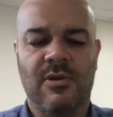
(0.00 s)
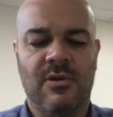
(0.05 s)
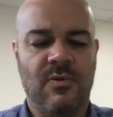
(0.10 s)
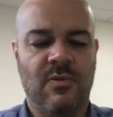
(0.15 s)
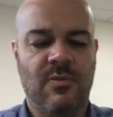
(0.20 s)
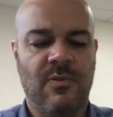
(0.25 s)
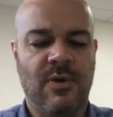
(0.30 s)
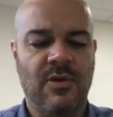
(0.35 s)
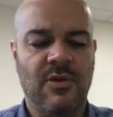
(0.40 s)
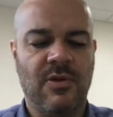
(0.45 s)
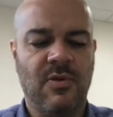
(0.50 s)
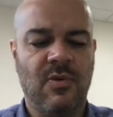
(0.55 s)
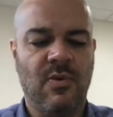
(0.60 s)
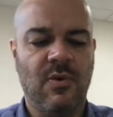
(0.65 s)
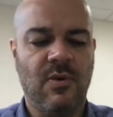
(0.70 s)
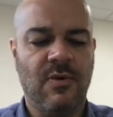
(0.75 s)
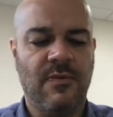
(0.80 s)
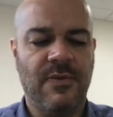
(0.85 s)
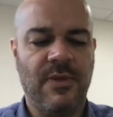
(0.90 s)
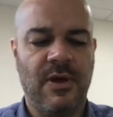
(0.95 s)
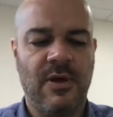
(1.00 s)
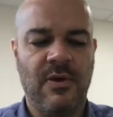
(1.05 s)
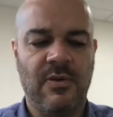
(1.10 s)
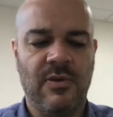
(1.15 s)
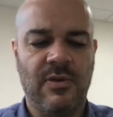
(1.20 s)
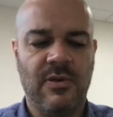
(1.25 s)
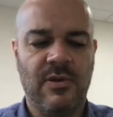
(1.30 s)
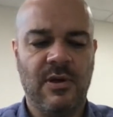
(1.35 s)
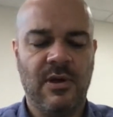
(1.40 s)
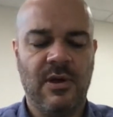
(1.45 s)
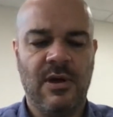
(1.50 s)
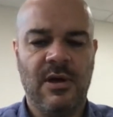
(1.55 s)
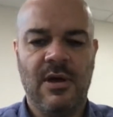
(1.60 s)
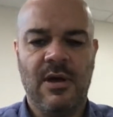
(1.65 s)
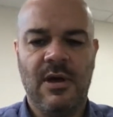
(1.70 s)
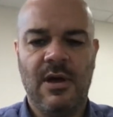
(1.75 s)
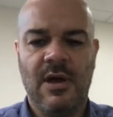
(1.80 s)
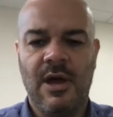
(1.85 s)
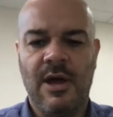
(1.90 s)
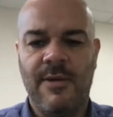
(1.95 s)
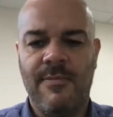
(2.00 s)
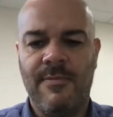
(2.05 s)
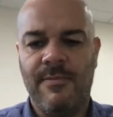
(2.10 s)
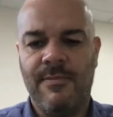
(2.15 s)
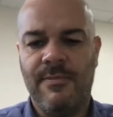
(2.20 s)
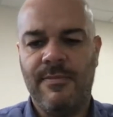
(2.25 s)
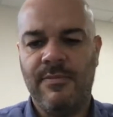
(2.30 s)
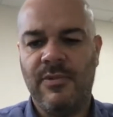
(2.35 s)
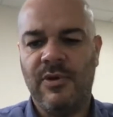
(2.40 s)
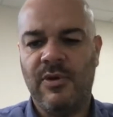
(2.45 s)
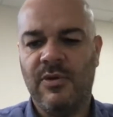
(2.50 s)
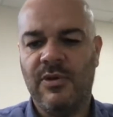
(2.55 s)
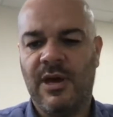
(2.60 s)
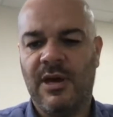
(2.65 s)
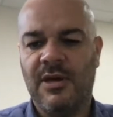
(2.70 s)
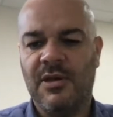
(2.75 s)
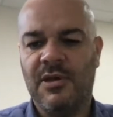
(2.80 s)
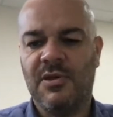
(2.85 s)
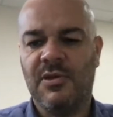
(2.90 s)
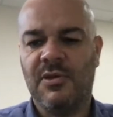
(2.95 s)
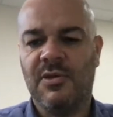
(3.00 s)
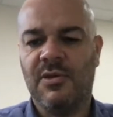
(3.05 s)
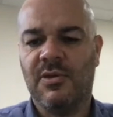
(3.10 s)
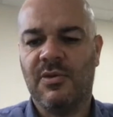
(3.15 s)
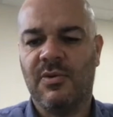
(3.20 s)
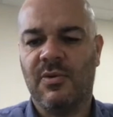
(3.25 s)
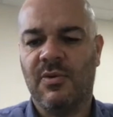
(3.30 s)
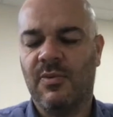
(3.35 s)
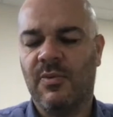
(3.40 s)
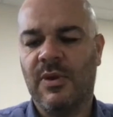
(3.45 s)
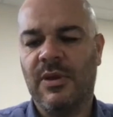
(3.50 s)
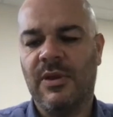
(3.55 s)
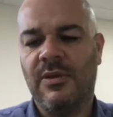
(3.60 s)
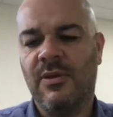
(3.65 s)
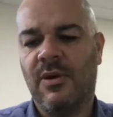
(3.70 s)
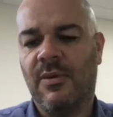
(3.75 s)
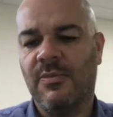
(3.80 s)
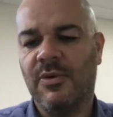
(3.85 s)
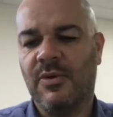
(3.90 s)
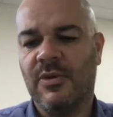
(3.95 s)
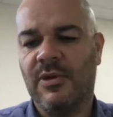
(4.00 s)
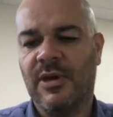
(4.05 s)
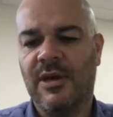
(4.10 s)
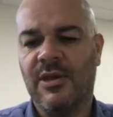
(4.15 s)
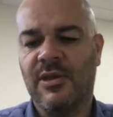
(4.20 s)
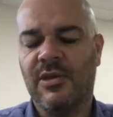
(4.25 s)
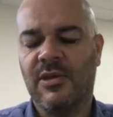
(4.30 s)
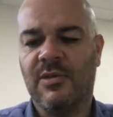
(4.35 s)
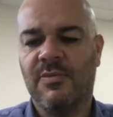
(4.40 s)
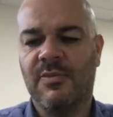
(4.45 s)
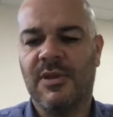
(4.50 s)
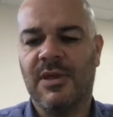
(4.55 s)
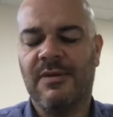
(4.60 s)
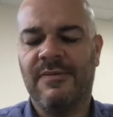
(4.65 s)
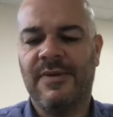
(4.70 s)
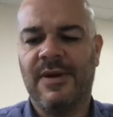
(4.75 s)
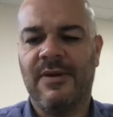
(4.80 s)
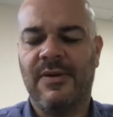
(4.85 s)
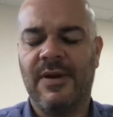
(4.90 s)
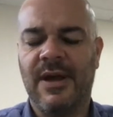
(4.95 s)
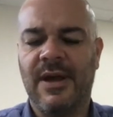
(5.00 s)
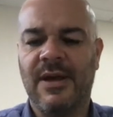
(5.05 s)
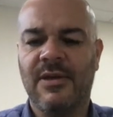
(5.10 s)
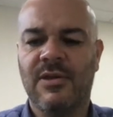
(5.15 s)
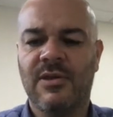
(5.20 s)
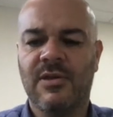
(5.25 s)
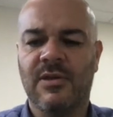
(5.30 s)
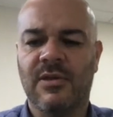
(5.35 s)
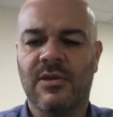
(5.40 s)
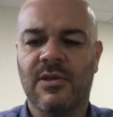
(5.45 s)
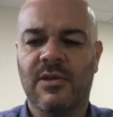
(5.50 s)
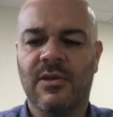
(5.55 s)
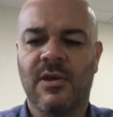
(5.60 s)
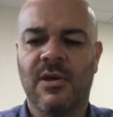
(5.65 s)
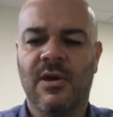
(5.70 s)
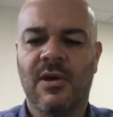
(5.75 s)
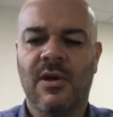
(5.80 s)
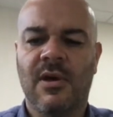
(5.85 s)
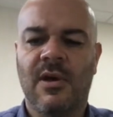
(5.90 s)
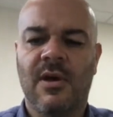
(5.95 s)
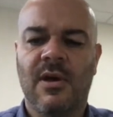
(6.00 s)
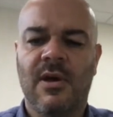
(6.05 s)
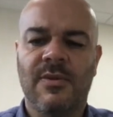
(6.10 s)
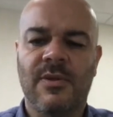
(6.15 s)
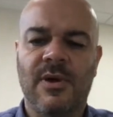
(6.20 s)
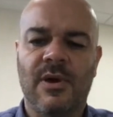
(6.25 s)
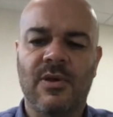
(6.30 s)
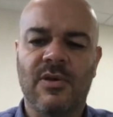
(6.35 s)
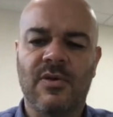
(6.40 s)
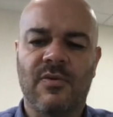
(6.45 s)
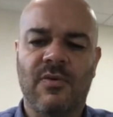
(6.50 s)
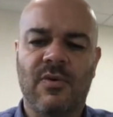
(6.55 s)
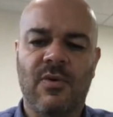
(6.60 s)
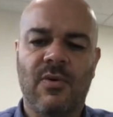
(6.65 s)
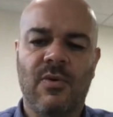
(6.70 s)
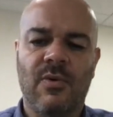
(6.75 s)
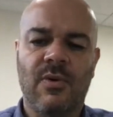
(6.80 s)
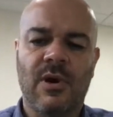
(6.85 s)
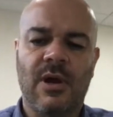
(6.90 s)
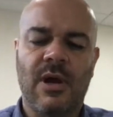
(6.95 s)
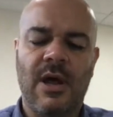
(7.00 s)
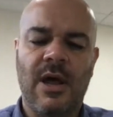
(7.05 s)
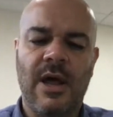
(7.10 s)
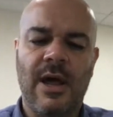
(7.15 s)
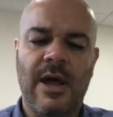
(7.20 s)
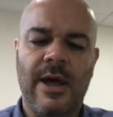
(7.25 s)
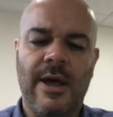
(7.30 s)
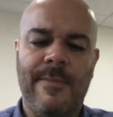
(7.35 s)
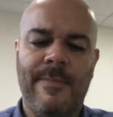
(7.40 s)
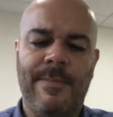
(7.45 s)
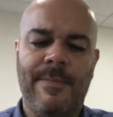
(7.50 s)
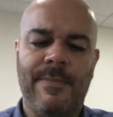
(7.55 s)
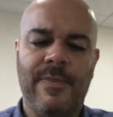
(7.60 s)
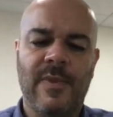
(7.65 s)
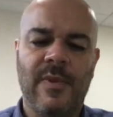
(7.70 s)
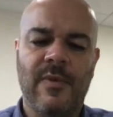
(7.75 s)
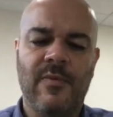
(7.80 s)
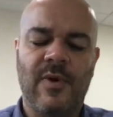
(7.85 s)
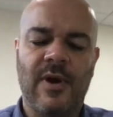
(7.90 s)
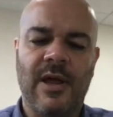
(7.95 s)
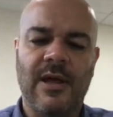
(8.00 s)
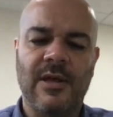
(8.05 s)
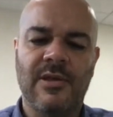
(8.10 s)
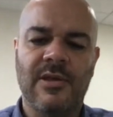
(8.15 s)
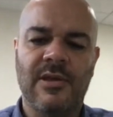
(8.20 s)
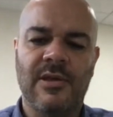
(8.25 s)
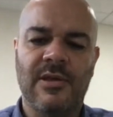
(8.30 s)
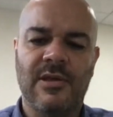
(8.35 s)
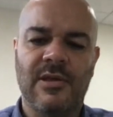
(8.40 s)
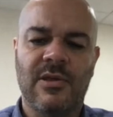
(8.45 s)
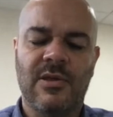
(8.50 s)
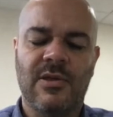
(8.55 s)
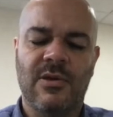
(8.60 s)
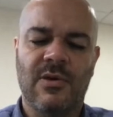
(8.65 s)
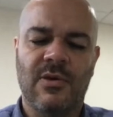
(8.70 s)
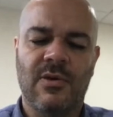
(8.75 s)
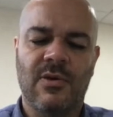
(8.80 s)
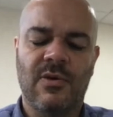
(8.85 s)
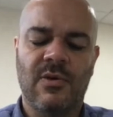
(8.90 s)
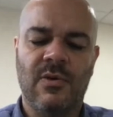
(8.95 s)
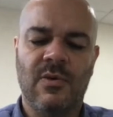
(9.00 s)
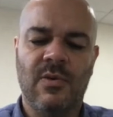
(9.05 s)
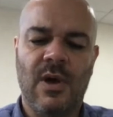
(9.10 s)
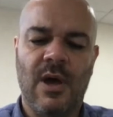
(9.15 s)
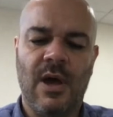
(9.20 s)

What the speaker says: And almost all of those mutations, or well, not mutations, but they're variations, those are all related to